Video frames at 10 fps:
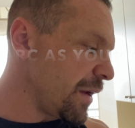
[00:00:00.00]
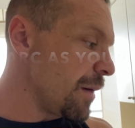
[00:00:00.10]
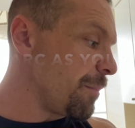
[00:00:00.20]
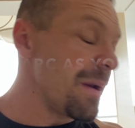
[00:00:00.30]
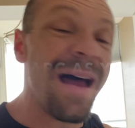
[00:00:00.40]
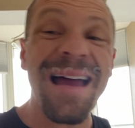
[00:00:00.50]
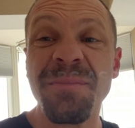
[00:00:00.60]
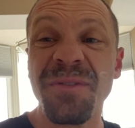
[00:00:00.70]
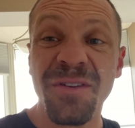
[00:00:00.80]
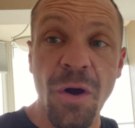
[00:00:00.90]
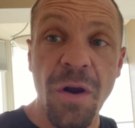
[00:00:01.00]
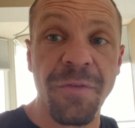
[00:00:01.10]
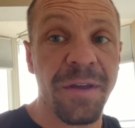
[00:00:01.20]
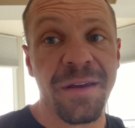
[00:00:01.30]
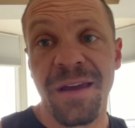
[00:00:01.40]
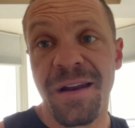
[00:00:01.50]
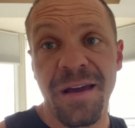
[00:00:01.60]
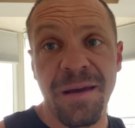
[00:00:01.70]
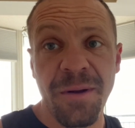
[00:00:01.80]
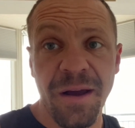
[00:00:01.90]
up, but I am starving and
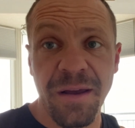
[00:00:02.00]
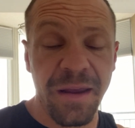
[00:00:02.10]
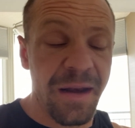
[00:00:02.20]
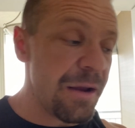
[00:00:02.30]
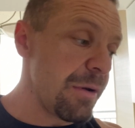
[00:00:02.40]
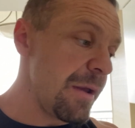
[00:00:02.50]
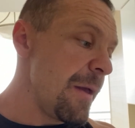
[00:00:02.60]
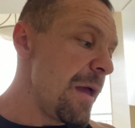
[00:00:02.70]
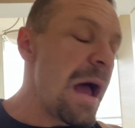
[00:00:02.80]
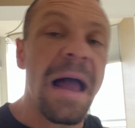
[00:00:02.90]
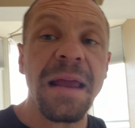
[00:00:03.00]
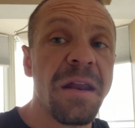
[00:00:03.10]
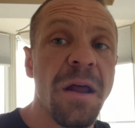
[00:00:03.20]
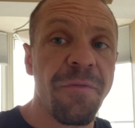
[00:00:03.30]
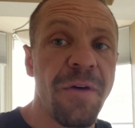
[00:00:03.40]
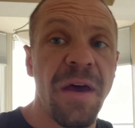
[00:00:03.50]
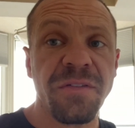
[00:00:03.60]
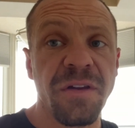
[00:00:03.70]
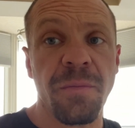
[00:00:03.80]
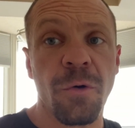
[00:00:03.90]
I am not gonna get angry. I cannot
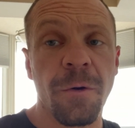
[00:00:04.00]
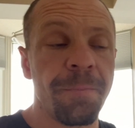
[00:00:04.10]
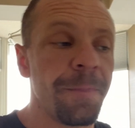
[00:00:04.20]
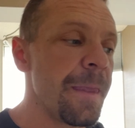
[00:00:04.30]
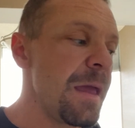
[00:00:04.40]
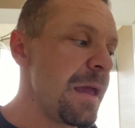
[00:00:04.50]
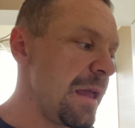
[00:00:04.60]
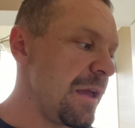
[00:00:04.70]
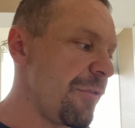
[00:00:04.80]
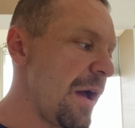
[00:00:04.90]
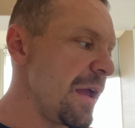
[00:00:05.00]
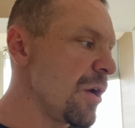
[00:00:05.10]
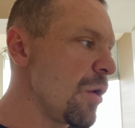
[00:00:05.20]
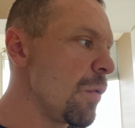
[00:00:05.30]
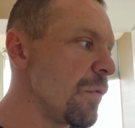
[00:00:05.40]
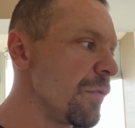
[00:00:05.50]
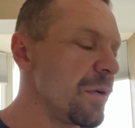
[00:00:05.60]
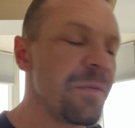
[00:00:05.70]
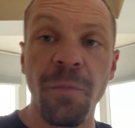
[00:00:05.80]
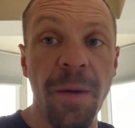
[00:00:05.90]
fast anymore. If I go
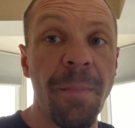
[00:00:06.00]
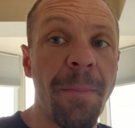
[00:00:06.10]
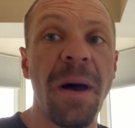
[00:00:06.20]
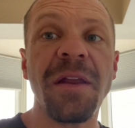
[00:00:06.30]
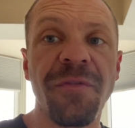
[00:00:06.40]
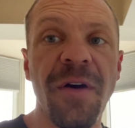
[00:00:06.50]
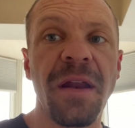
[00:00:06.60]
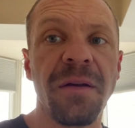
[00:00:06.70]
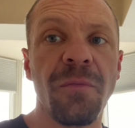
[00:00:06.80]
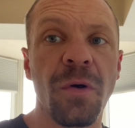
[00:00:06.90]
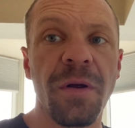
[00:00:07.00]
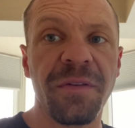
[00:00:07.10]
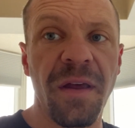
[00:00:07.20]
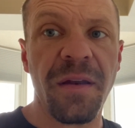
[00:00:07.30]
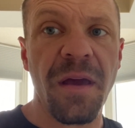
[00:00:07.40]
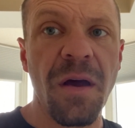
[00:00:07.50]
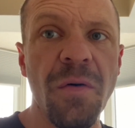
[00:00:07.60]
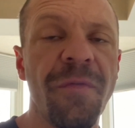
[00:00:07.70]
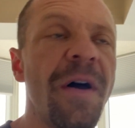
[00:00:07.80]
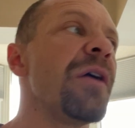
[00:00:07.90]
over, my body fat, where is that now,
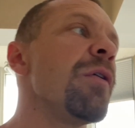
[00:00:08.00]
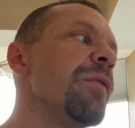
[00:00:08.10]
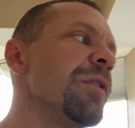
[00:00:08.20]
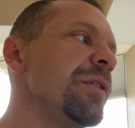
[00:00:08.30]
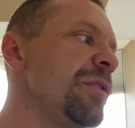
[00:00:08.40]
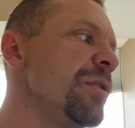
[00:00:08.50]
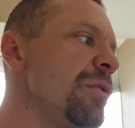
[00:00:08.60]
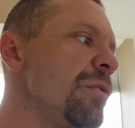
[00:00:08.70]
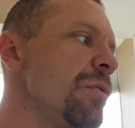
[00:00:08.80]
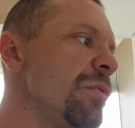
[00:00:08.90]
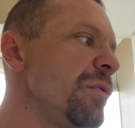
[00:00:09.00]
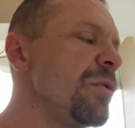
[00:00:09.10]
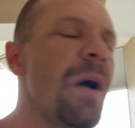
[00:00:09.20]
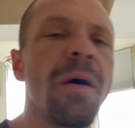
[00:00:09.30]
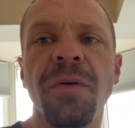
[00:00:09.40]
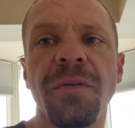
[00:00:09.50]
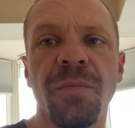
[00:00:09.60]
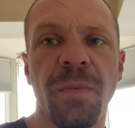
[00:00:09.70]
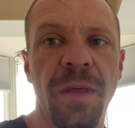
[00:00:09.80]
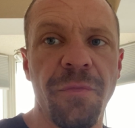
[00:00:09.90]
if I go over two, two
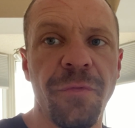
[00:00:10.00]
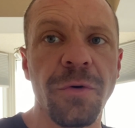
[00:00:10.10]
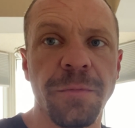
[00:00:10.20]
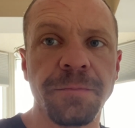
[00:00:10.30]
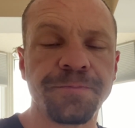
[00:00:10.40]
hours without food,